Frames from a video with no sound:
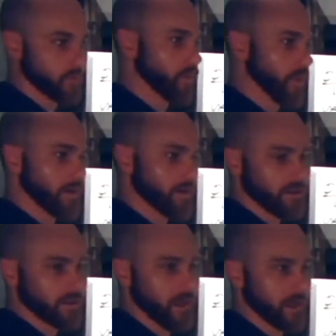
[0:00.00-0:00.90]
to where you
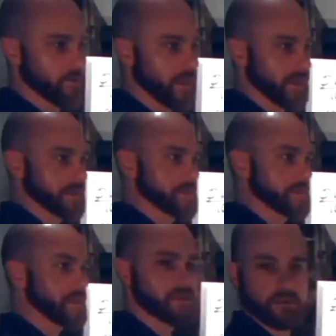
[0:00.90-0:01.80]
think about it, if they
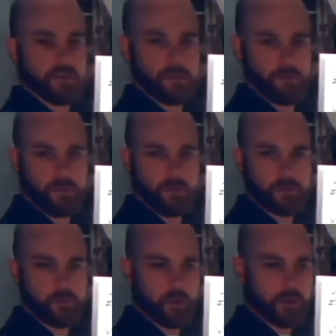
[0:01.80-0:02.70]
didn't do the
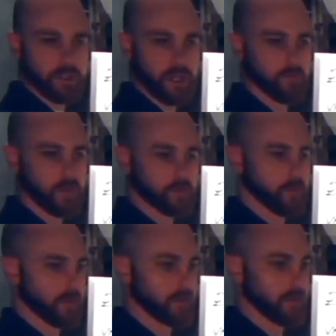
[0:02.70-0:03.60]
reverse mortgage, how much
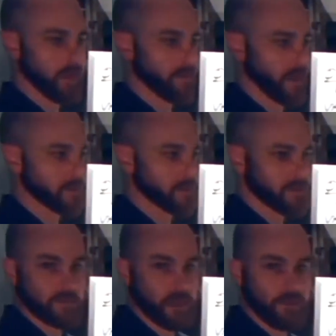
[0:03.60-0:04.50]
money do they have access
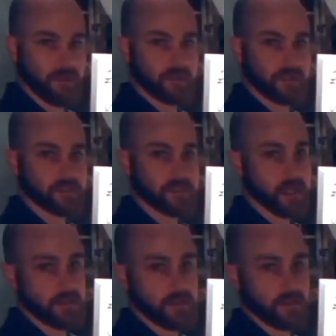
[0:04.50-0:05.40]
to? They have access to
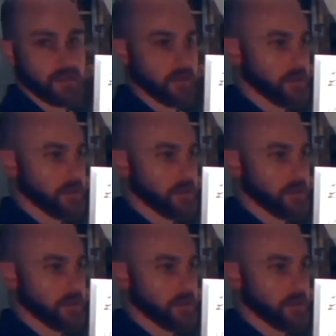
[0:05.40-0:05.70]
nothing.